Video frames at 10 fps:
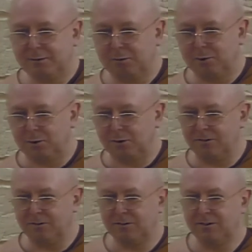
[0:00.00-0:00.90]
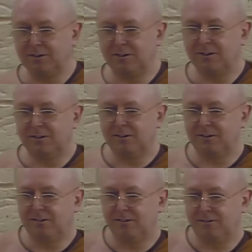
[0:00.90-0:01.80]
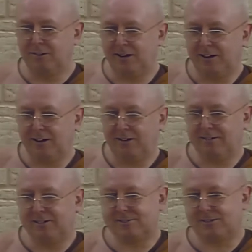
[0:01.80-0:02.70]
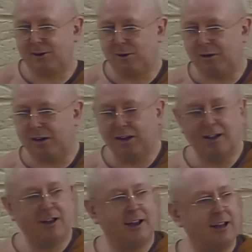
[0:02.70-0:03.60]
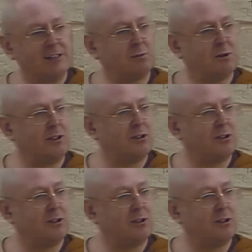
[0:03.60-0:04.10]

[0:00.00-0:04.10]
move very slowly. And that's what he